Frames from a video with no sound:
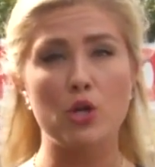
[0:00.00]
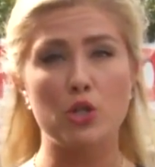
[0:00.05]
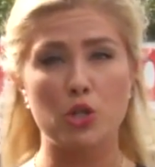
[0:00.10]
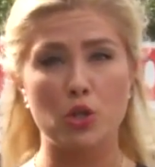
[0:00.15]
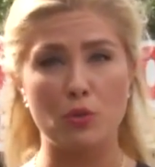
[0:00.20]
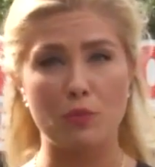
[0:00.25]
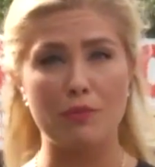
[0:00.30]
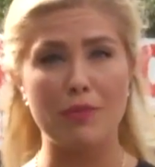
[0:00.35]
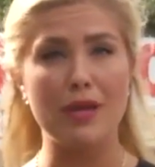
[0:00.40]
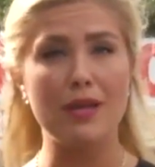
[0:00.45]

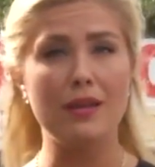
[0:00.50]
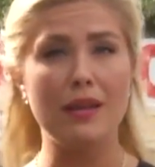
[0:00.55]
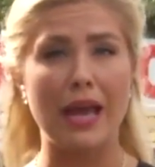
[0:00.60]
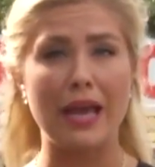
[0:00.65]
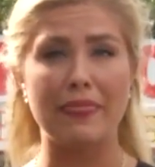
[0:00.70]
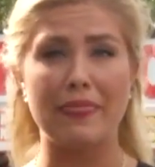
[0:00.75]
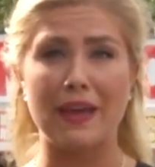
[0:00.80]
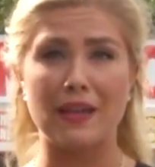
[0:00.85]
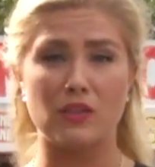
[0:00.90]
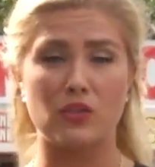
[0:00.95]
to midnight,
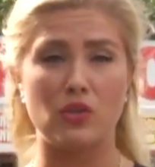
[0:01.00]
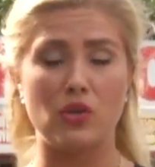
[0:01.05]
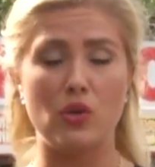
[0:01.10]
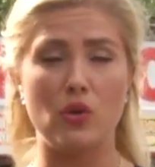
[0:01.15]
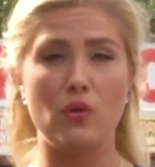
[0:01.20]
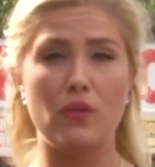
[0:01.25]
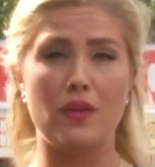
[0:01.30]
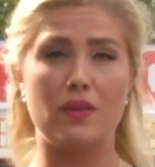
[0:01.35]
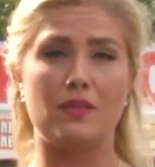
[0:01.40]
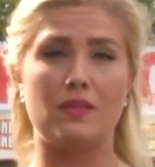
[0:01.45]
and that's
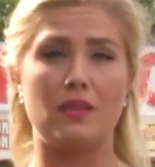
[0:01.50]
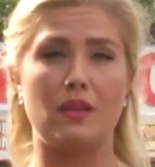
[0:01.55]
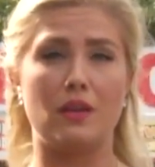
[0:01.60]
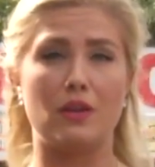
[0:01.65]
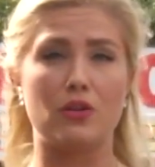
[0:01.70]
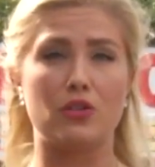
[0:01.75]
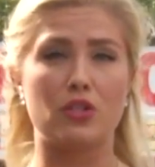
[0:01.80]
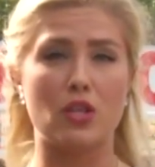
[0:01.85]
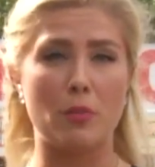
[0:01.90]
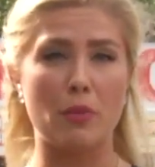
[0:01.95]
new this
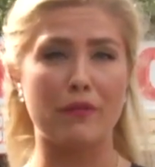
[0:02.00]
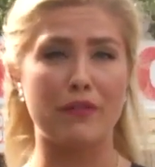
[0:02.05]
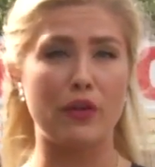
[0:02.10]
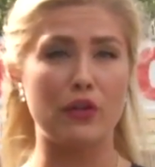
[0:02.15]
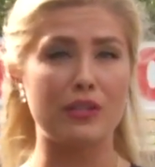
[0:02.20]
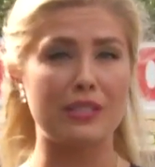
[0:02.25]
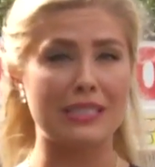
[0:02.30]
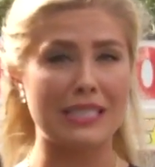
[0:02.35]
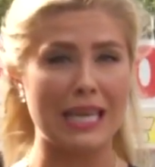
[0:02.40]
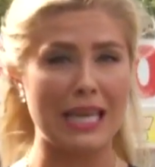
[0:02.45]
year.
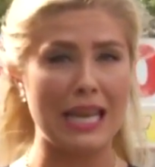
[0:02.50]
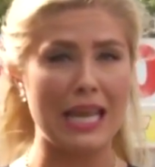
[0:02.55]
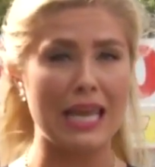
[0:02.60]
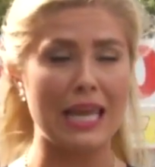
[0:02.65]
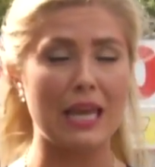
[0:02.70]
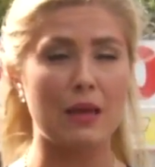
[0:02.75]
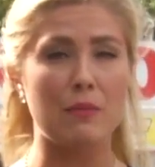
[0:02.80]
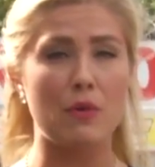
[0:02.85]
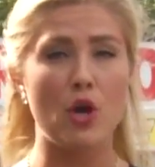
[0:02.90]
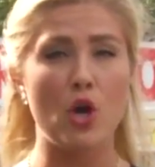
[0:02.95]
Summerville, 10
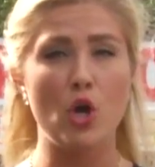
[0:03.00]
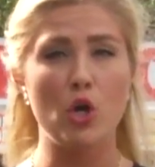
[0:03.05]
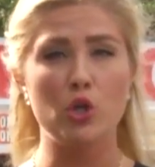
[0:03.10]
a.m.